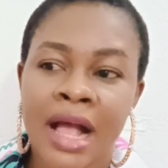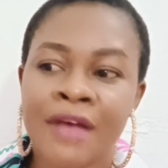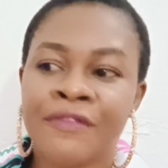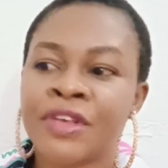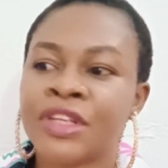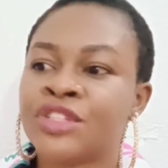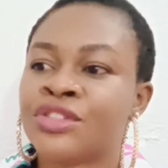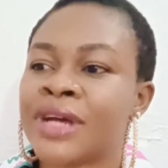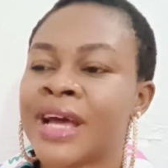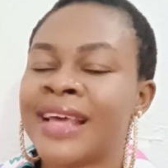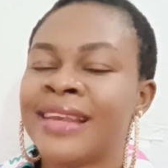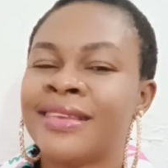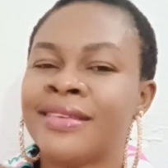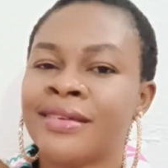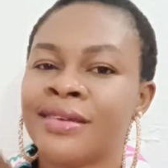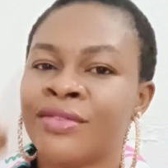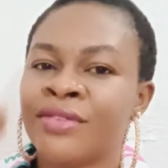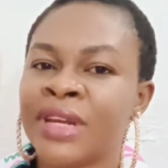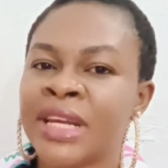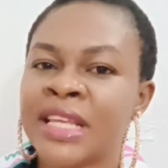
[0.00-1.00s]
Have you
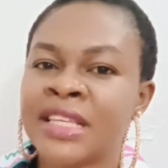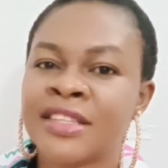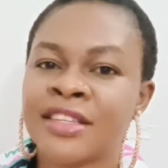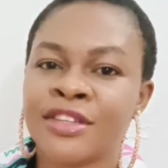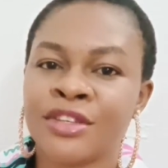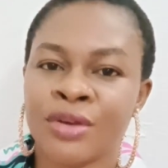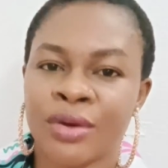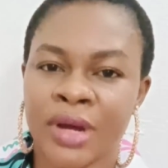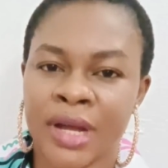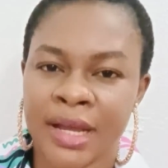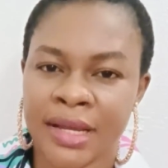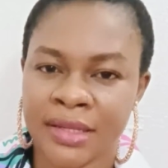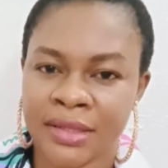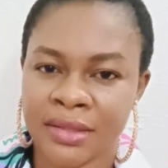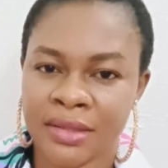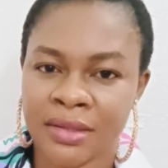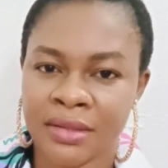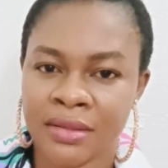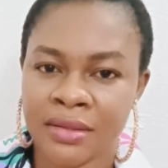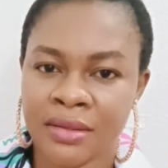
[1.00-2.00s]
tried releasing your
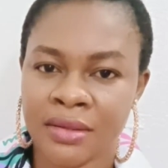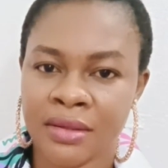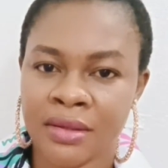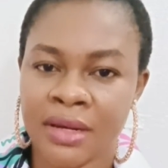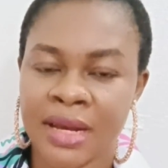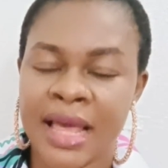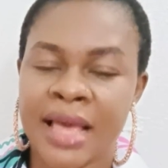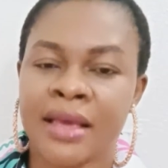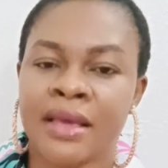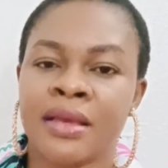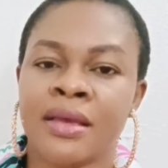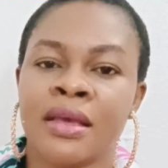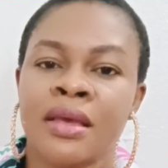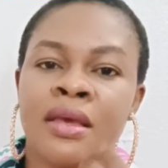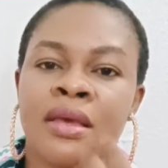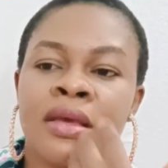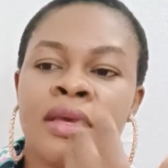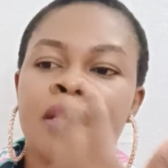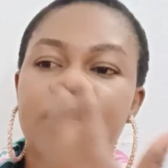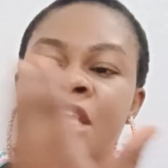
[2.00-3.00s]
hand? Like
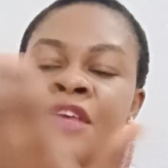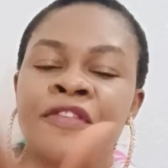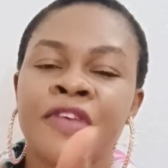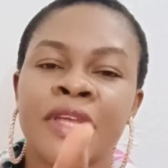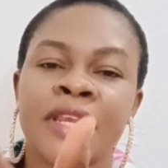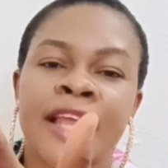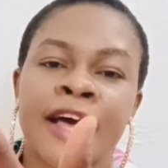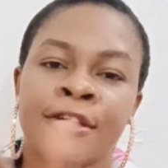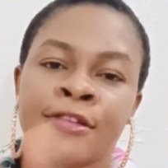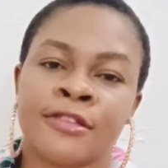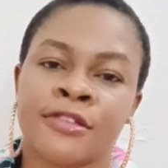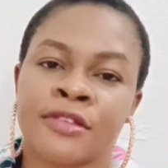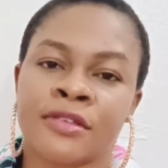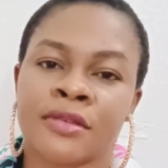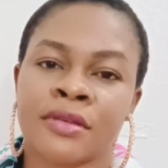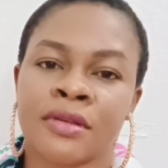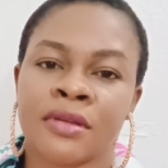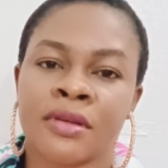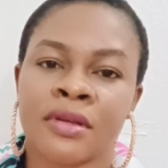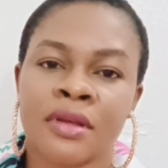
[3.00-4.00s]
giving
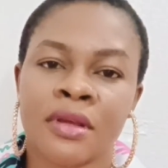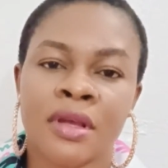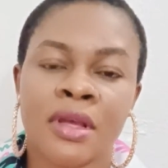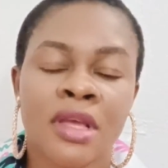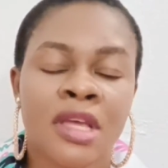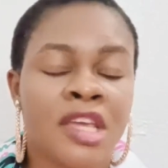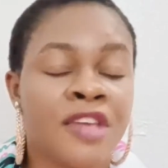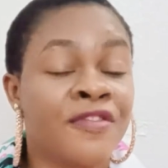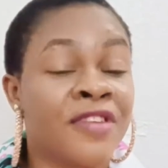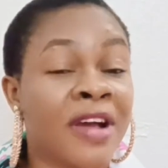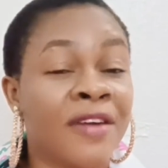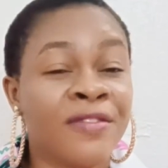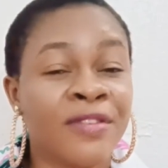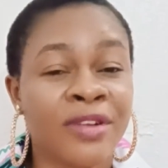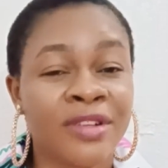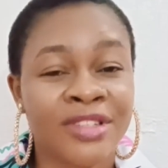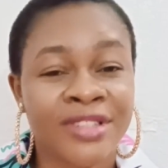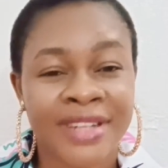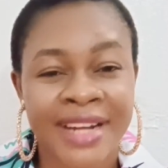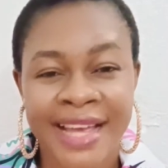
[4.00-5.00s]
out? If you have
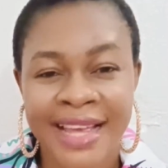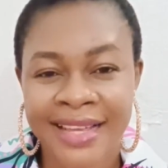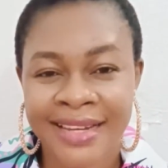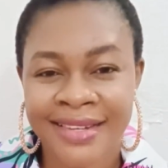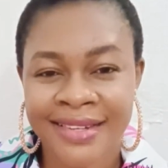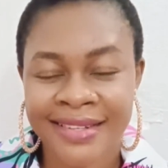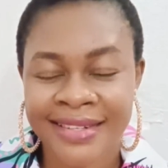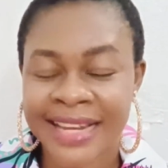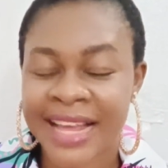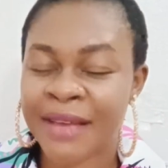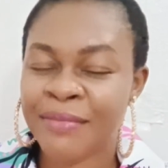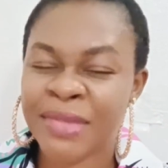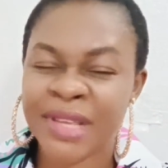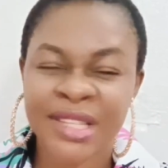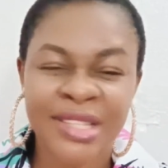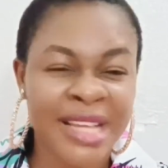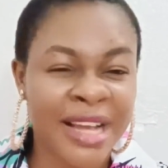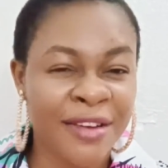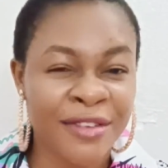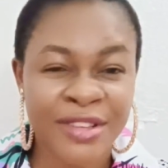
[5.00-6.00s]
not tried, that
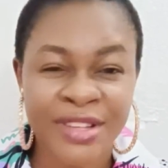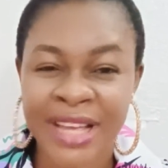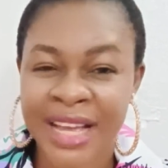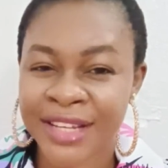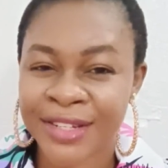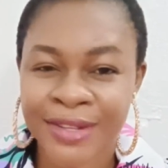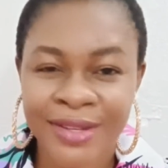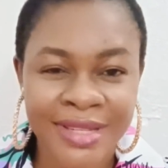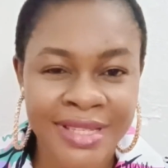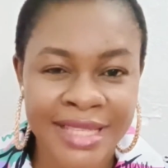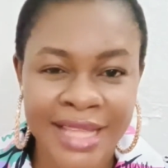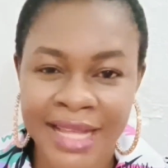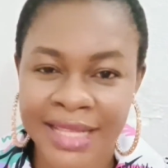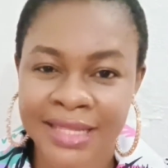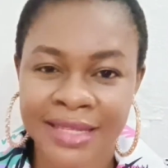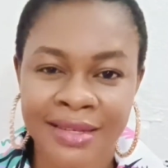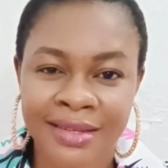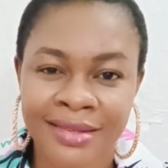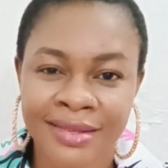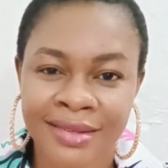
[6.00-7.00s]
means you are just
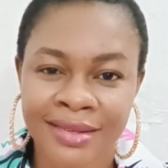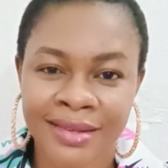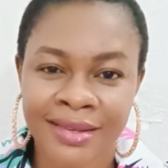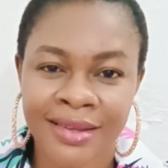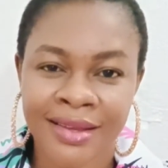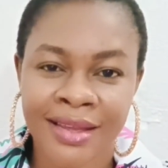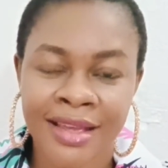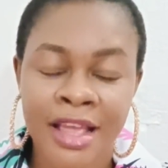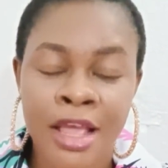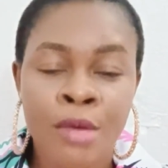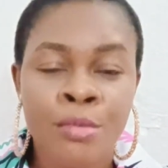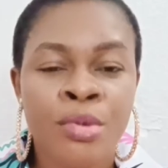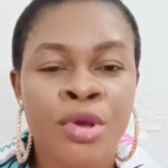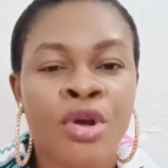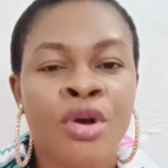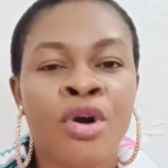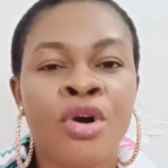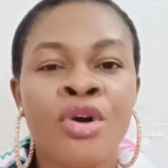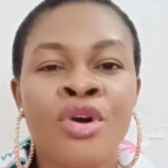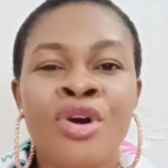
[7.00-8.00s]
starting.
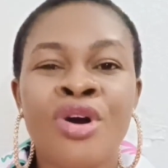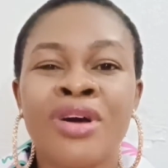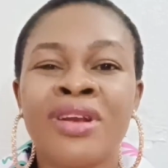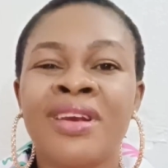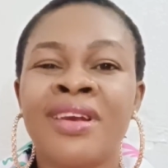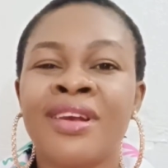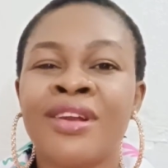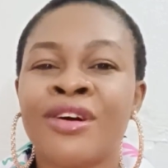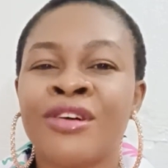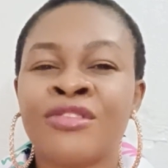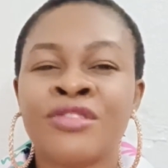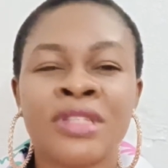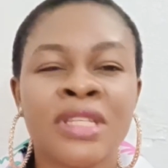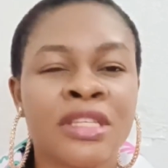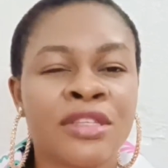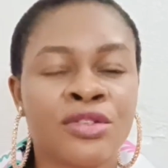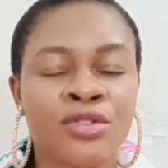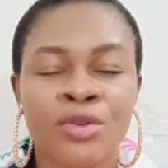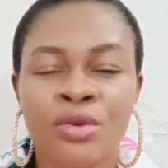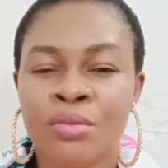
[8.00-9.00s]
Because God loves
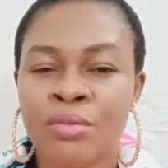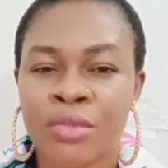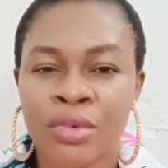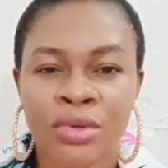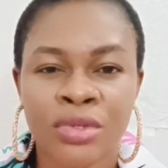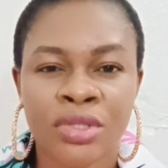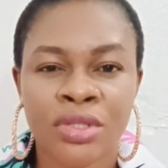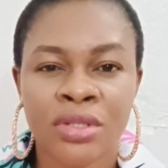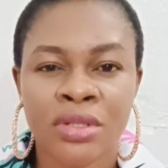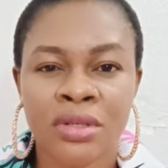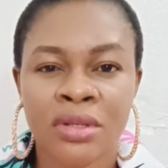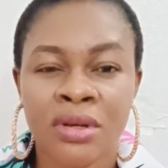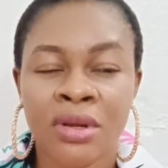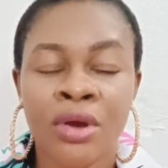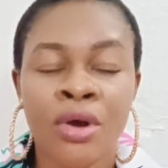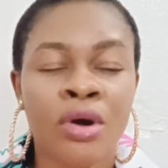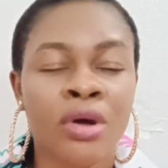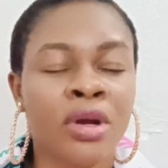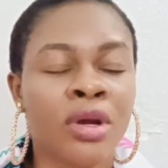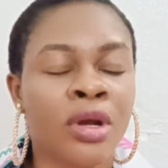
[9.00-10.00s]
it so much.
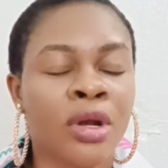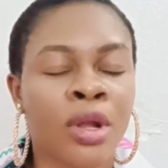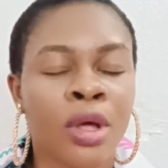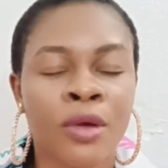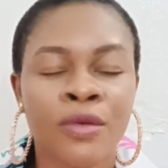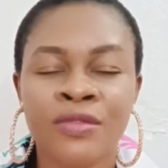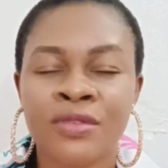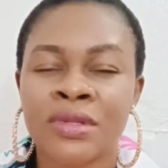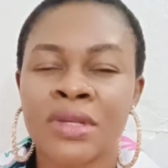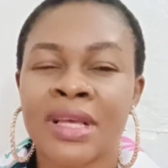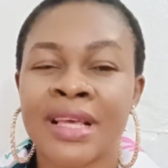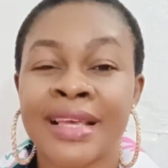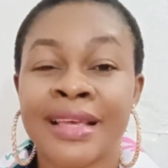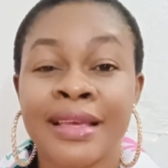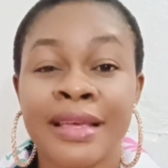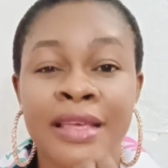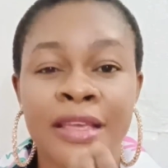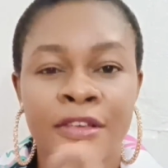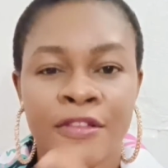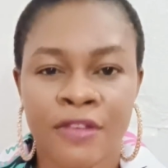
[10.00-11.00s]
God loves
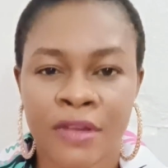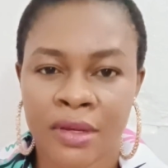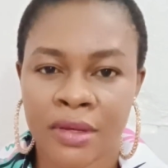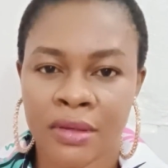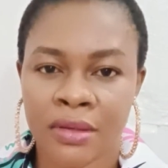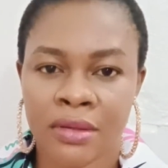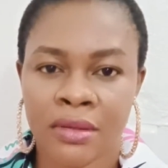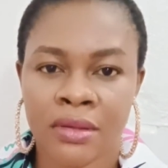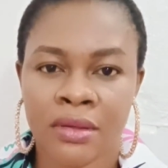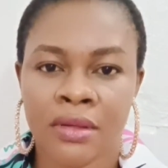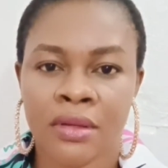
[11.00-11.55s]
giving.